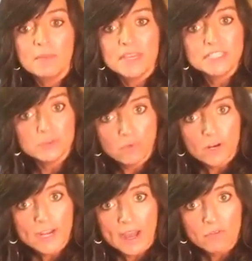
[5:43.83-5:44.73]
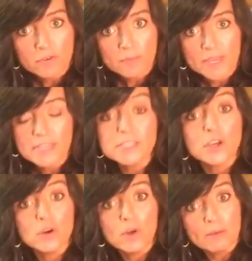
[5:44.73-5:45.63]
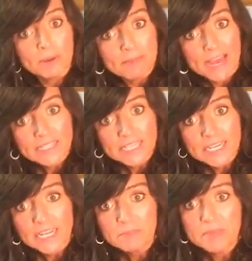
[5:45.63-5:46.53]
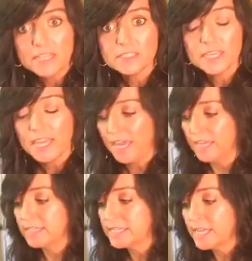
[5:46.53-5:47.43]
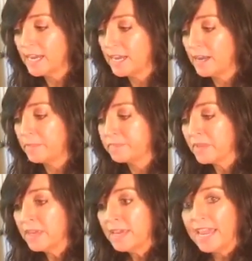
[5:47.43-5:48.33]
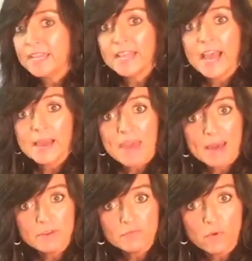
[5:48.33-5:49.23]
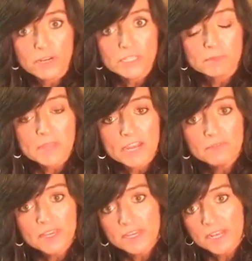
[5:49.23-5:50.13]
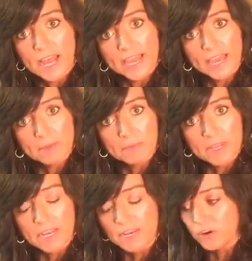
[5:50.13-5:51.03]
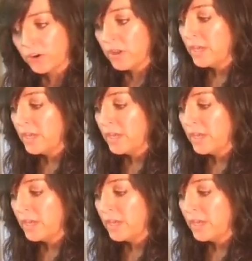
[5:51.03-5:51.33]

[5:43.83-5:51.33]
It didn't work out for me, so I went back to eating meat, and I'm happy for it. So I'm not a vegan. I am a meat eater,